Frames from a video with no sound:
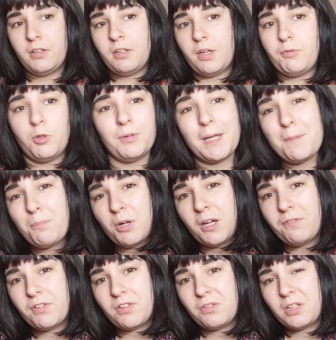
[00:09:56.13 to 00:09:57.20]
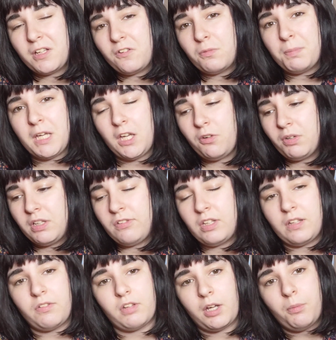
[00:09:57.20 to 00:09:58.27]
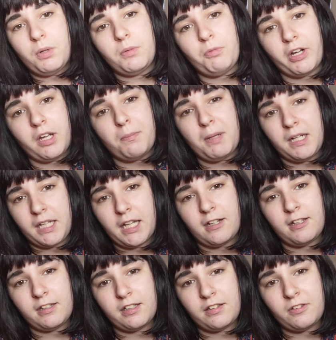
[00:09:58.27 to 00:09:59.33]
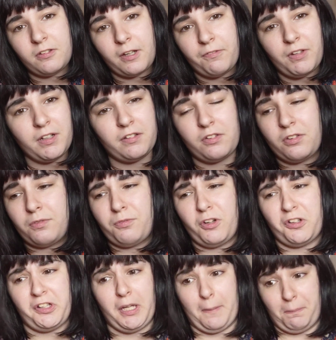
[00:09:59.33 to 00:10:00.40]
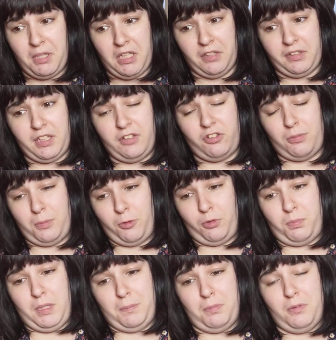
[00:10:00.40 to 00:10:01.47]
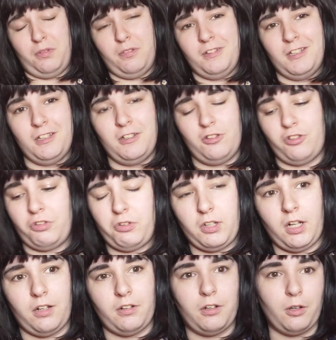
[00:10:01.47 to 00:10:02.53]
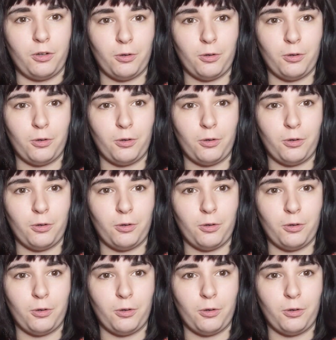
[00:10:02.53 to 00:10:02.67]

if you like breakfast scents, bakery scents, I would recommend getting this. I think this is really appealing to most people, just not on